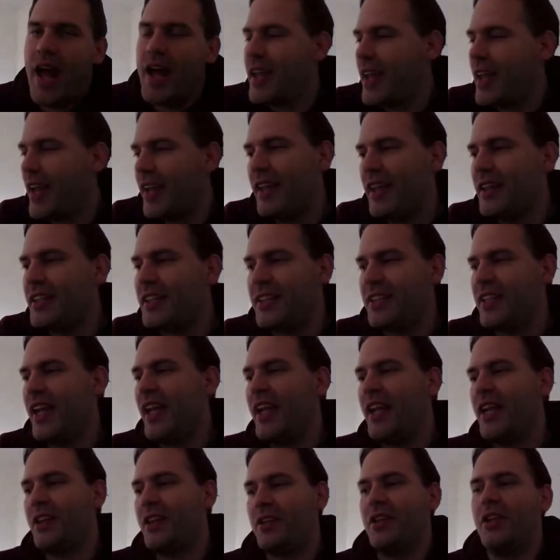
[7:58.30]
I cannot
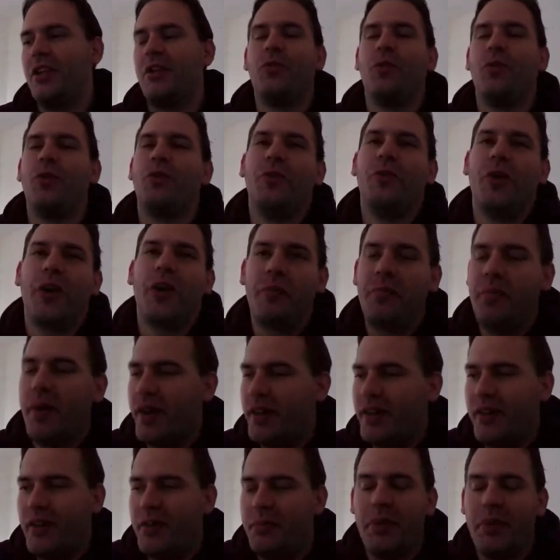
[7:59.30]
say it would work
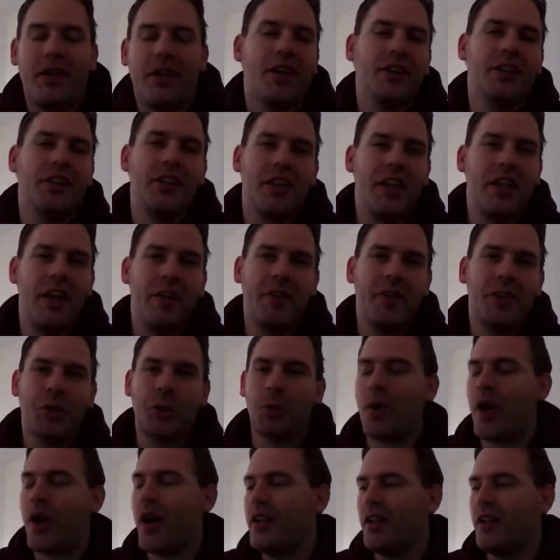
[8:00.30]
better because I never
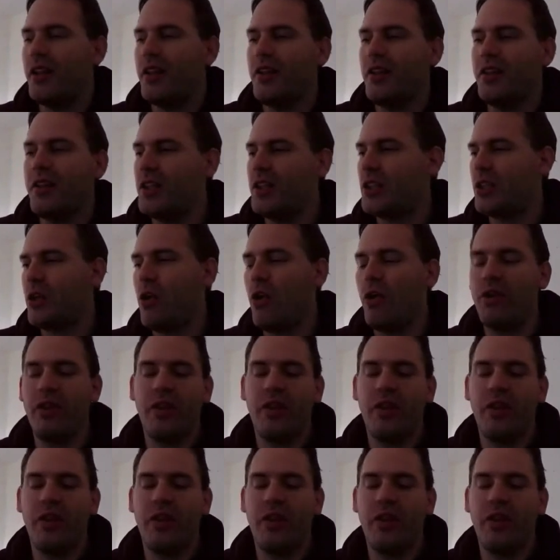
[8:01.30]
tried it in this